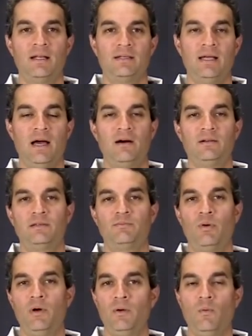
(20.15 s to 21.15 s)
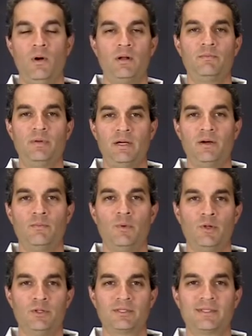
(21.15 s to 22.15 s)
down to 0.1
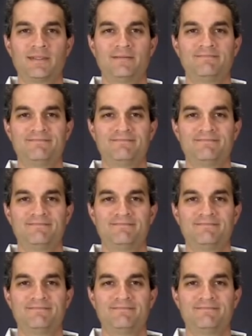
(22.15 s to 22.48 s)
picomoles.